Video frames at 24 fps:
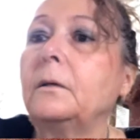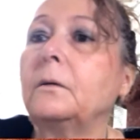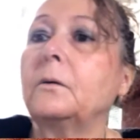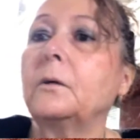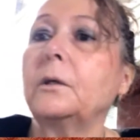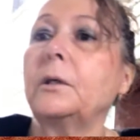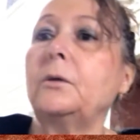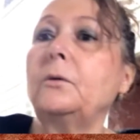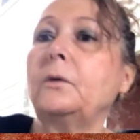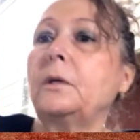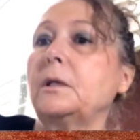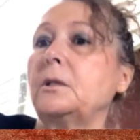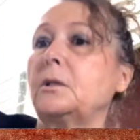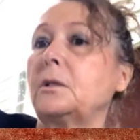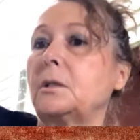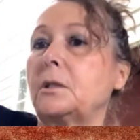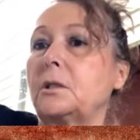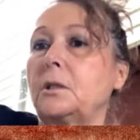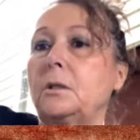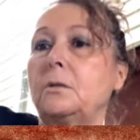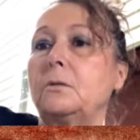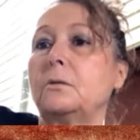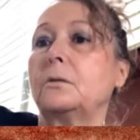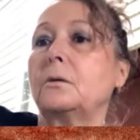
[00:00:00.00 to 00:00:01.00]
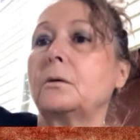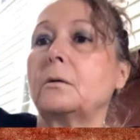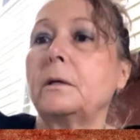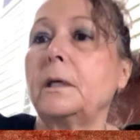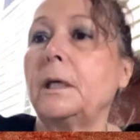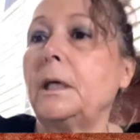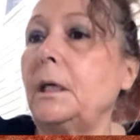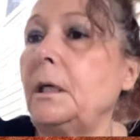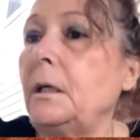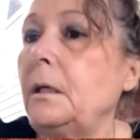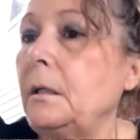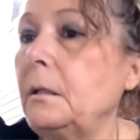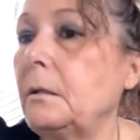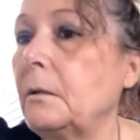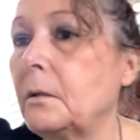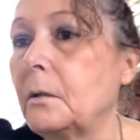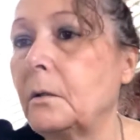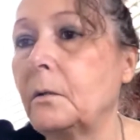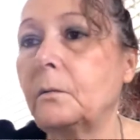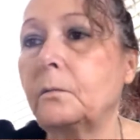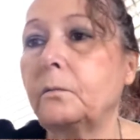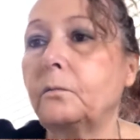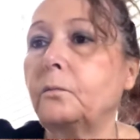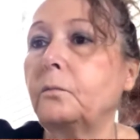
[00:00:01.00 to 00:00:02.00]
or you can just use green
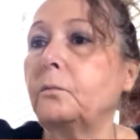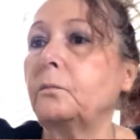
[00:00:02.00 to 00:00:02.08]
or